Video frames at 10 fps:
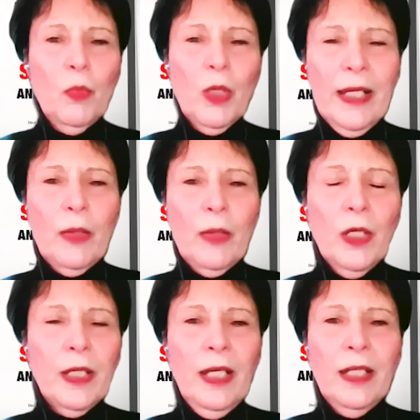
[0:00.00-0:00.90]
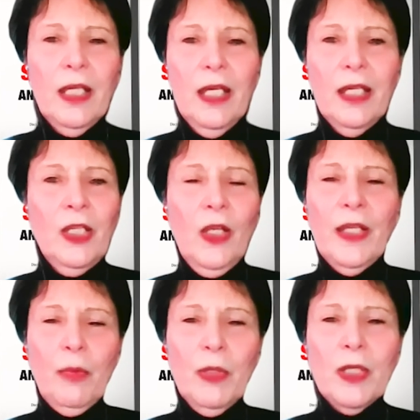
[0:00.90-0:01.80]
like working, you know,
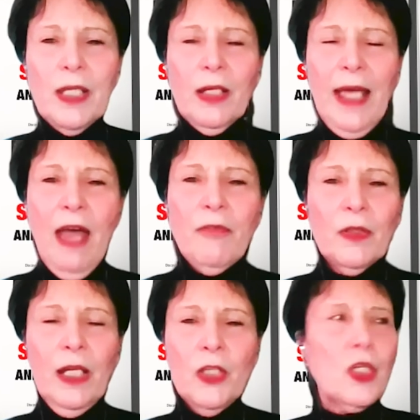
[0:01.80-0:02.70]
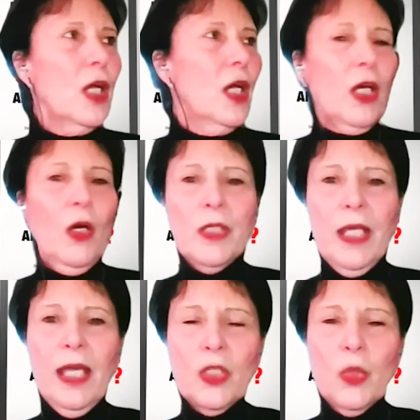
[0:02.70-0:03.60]
like when you have your lunch, go
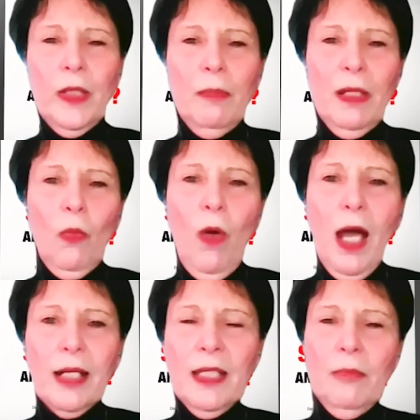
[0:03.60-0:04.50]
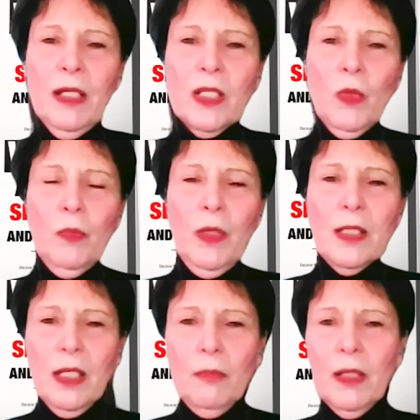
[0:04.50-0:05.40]
take a 20-minute walk, 10 minutes one way,
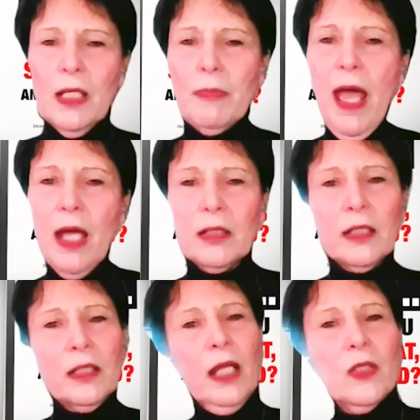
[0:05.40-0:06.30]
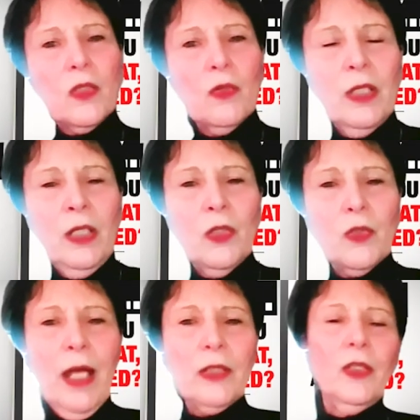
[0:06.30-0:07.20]
10 minutes back, get on the
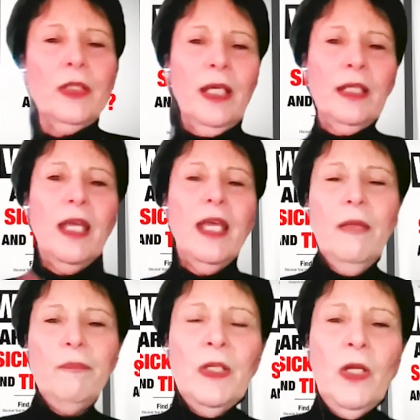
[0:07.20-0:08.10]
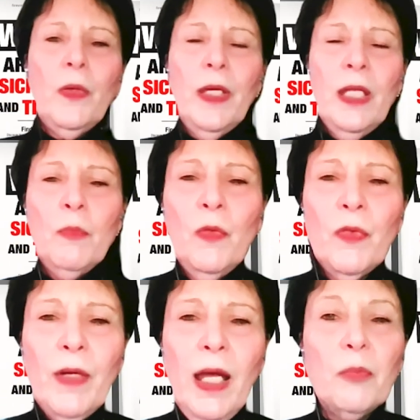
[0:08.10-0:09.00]
tractor again, you know, and move
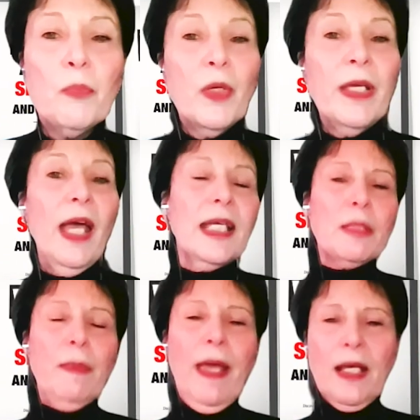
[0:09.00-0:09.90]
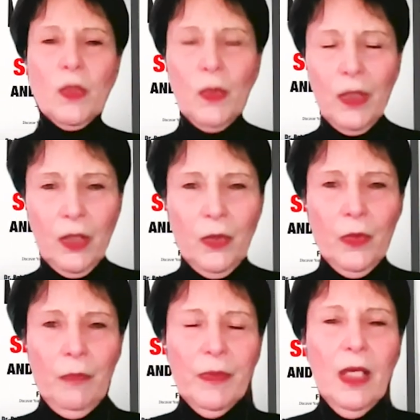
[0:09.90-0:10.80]
around, bring ice packs with you,
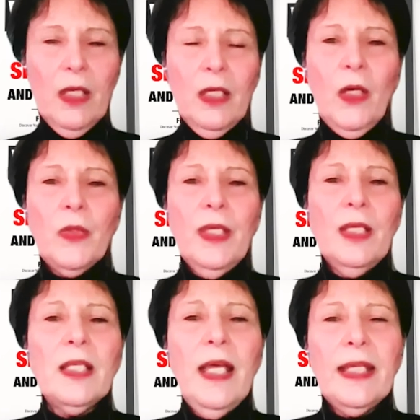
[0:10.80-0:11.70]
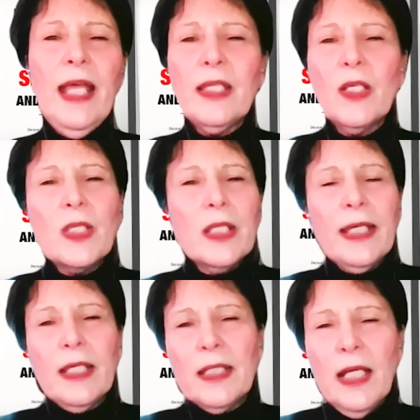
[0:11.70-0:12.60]
you know, things like that. There's
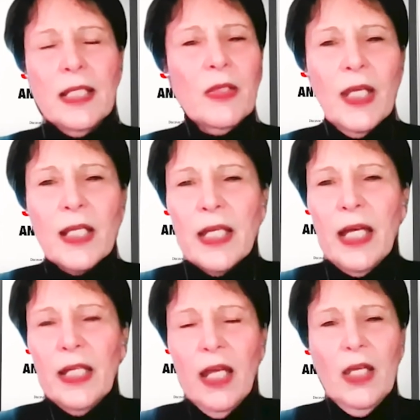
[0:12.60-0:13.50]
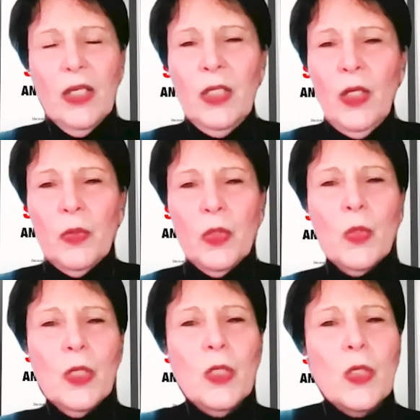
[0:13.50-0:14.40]
like tons of things that, you know, you
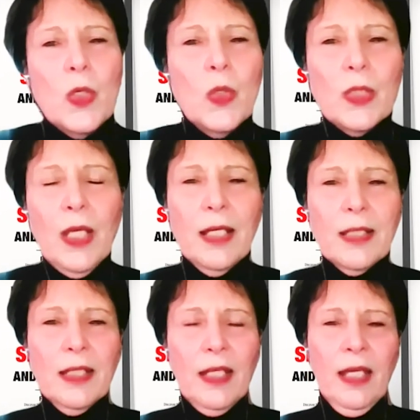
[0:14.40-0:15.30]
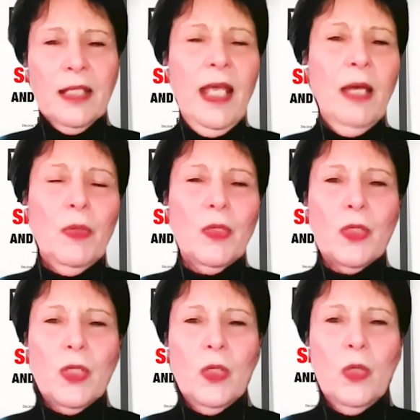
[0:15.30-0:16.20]
can use as
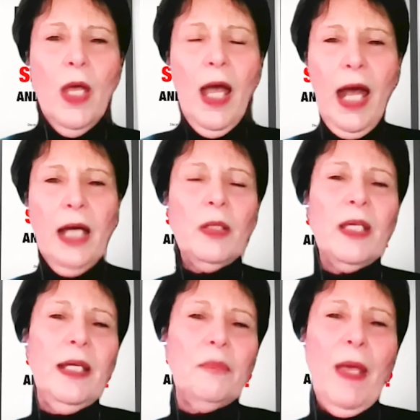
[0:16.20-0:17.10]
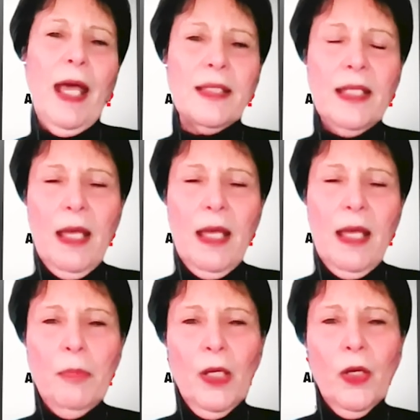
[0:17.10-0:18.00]
examples to how to get past that
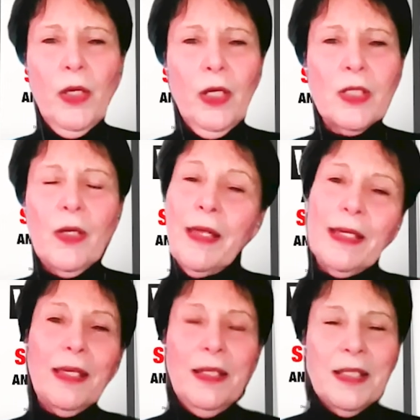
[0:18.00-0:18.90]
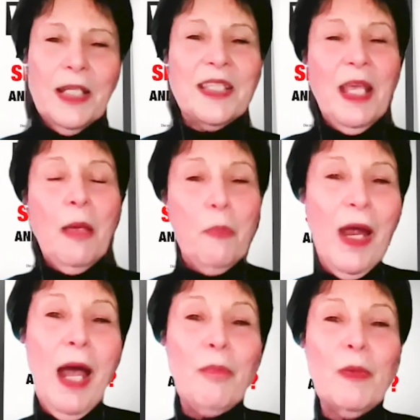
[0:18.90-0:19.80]
barrier. So like, instead of saying
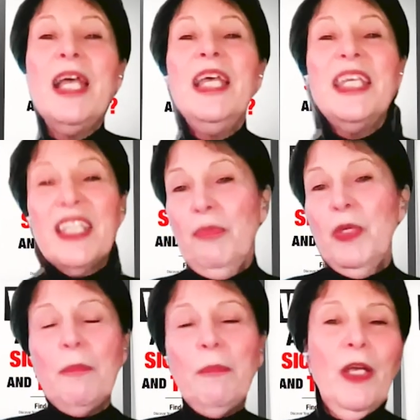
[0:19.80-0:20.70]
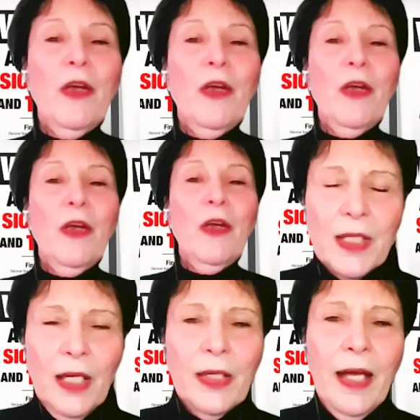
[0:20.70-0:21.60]
problems, give me your barrier
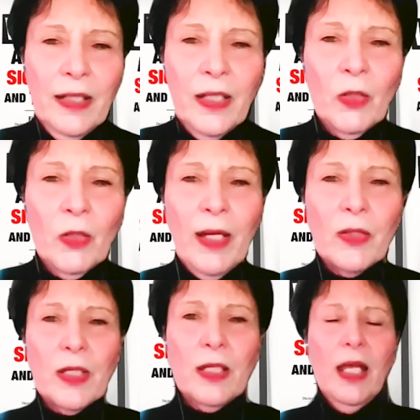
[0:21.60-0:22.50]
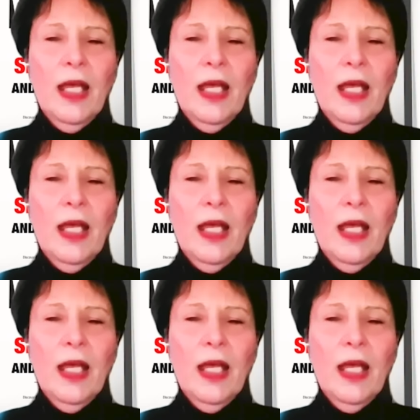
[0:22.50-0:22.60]
and I'll tell you how to get around it.